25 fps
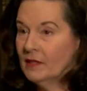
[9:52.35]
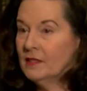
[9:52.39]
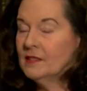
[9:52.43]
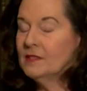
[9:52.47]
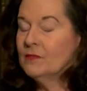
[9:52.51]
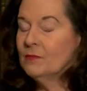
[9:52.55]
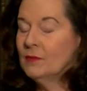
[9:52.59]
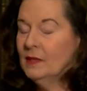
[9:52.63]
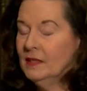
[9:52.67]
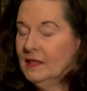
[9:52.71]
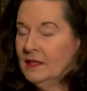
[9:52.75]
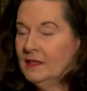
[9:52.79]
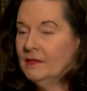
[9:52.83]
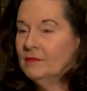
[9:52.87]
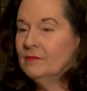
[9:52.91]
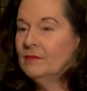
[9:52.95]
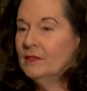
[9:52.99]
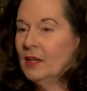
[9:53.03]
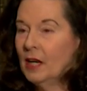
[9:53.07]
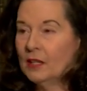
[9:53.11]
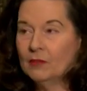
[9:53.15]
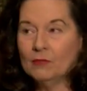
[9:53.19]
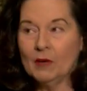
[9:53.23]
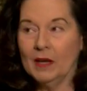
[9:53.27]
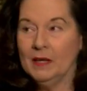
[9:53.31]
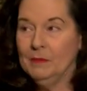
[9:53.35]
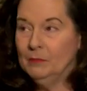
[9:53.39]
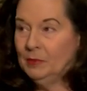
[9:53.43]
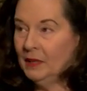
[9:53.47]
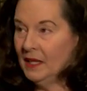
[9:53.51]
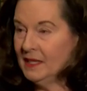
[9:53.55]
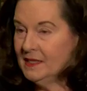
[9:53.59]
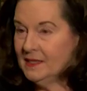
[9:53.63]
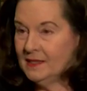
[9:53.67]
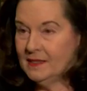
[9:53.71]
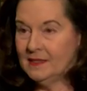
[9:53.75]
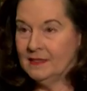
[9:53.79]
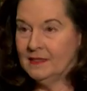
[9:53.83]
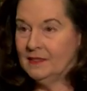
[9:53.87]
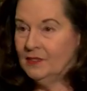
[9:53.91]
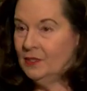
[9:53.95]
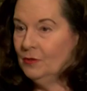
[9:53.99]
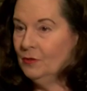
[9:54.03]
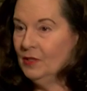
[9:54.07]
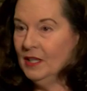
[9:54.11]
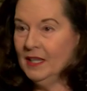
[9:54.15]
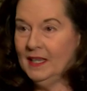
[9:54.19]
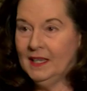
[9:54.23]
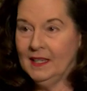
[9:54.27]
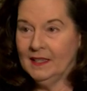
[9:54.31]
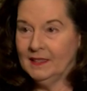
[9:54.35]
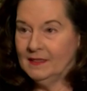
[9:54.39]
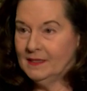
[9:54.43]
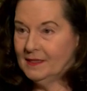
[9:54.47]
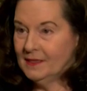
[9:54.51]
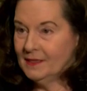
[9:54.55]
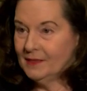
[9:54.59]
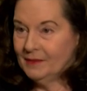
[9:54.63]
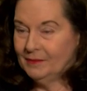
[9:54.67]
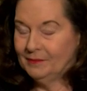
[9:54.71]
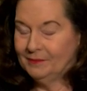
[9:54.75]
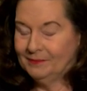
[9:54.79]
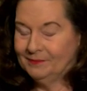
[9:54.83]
It's really a great place to do gigs.